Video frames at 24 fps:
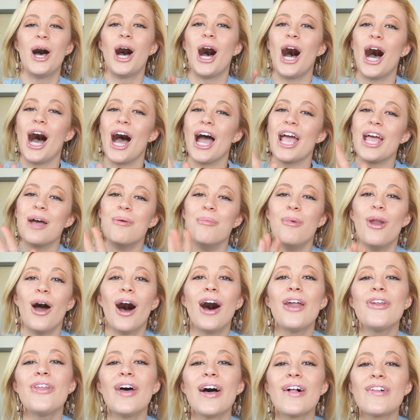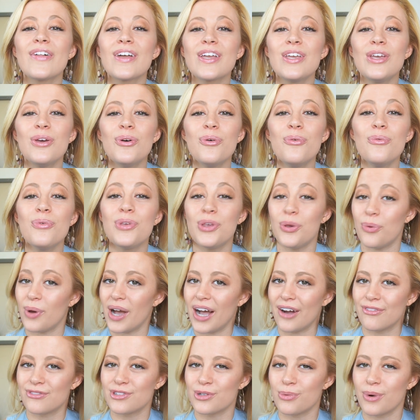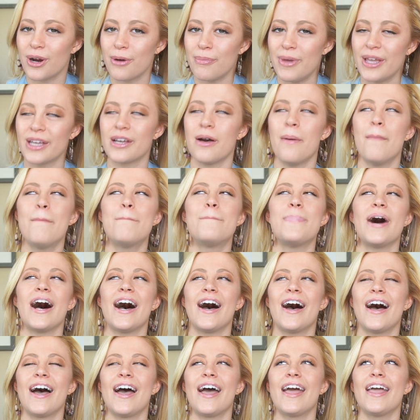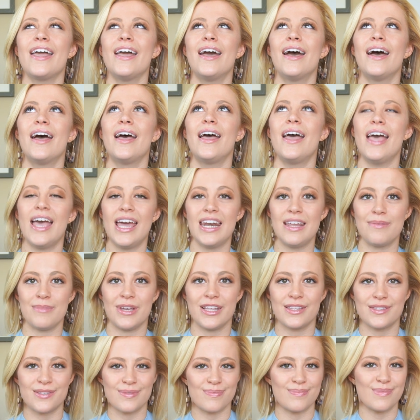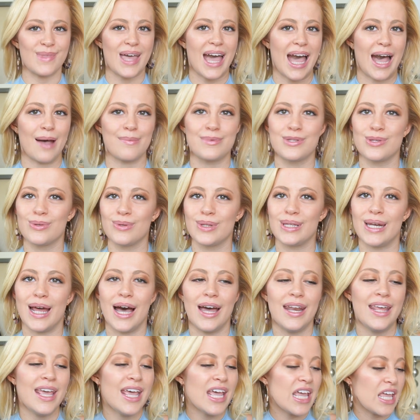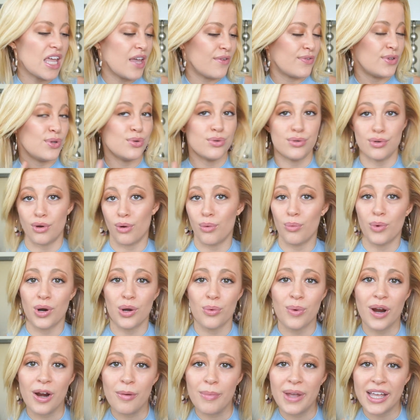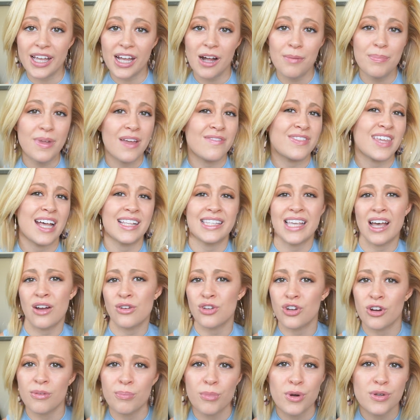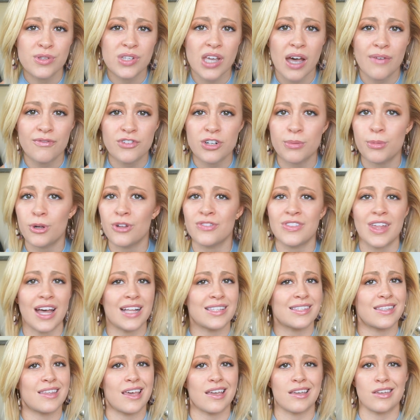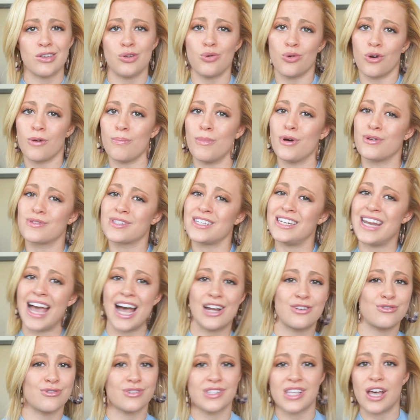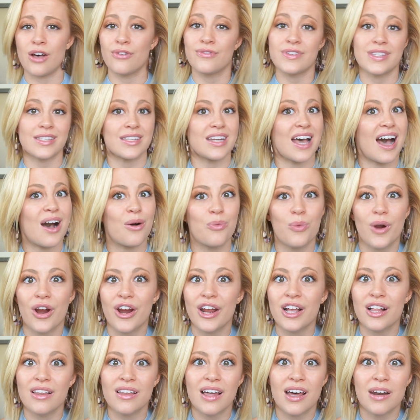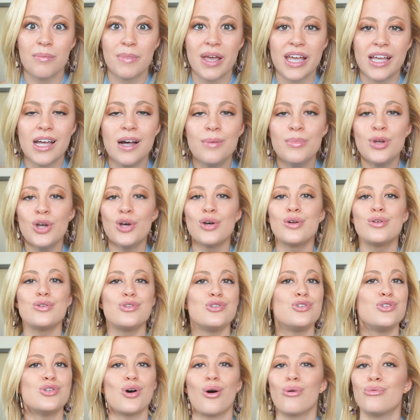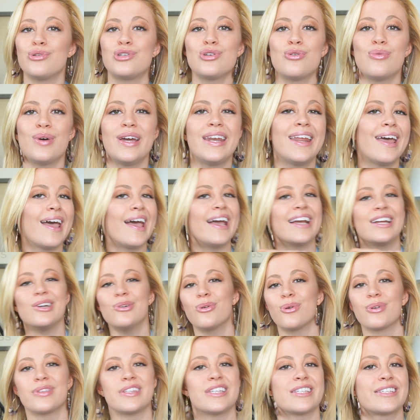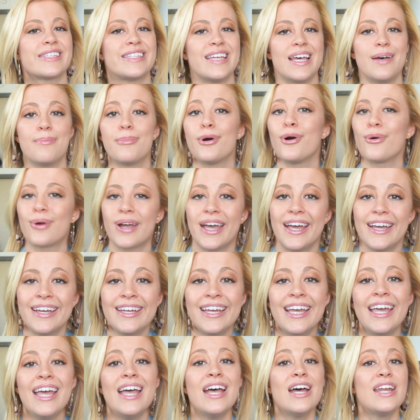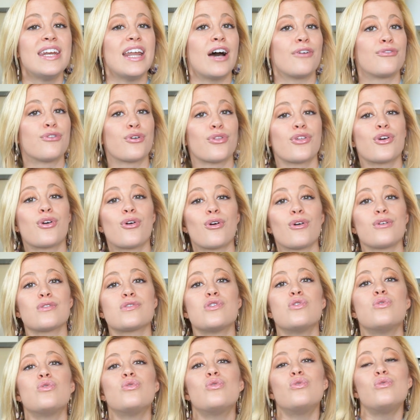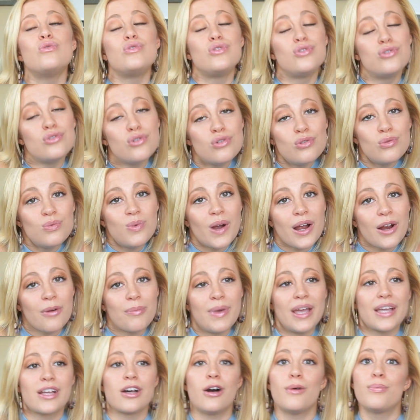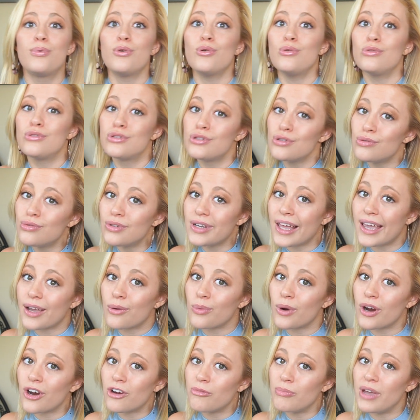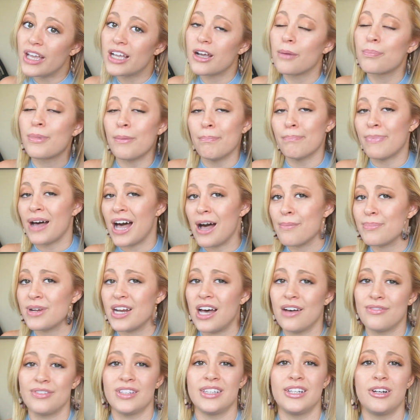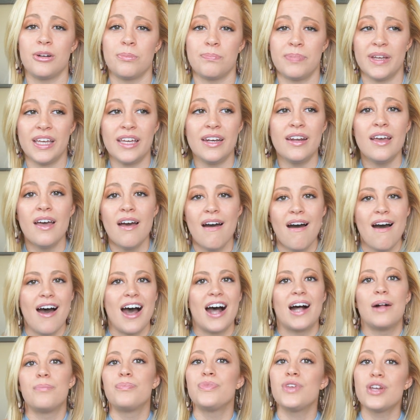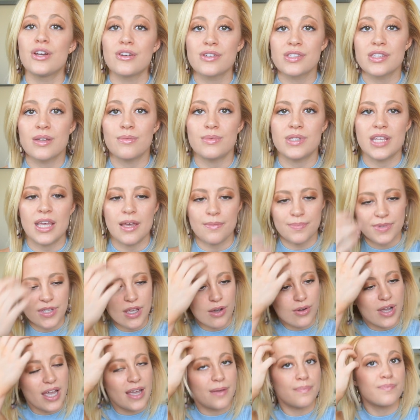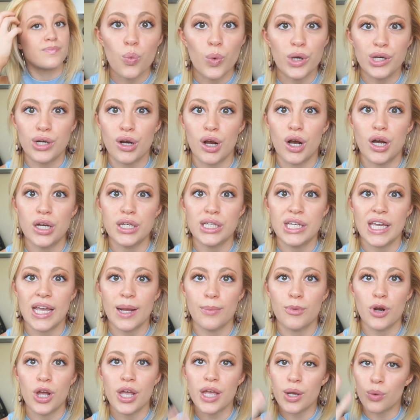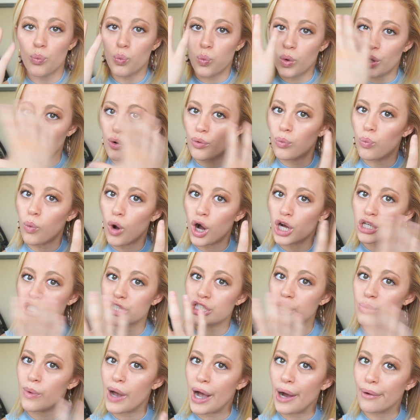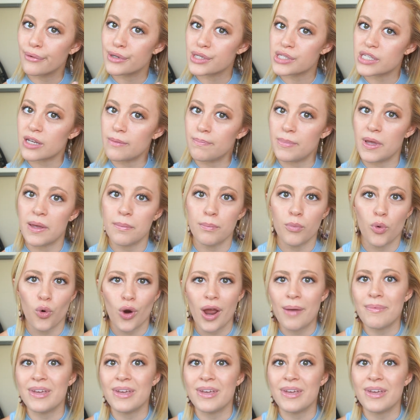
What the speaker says: I am not telling you you have to wear makeup by any means. Absolutely not. If you don't want to wear makeup, if that's how you're most comfortable, if that's like your most natural self is not wearing a lot of makeup, don't do it. Ignore this tip, okay? Now for the girls who do wear makeup, who do like wearing makeup and popping off a little bit, here's some tips. Okay, when you're on camera, it will wash you out just a bit more.